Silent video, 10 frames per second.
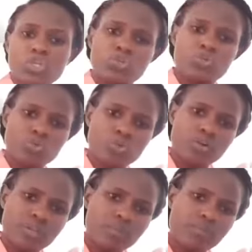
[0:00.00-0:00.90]
You're
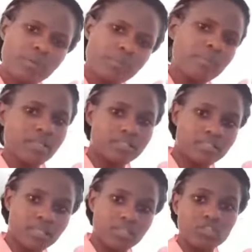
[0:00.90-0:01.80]
gonna be my
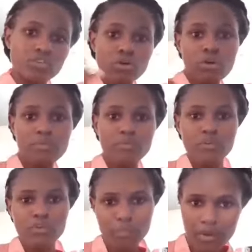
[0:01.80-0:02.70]
son, you go call
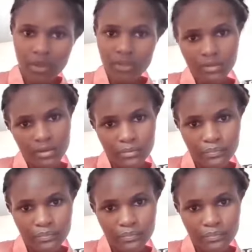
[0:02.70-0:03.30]
me your mother.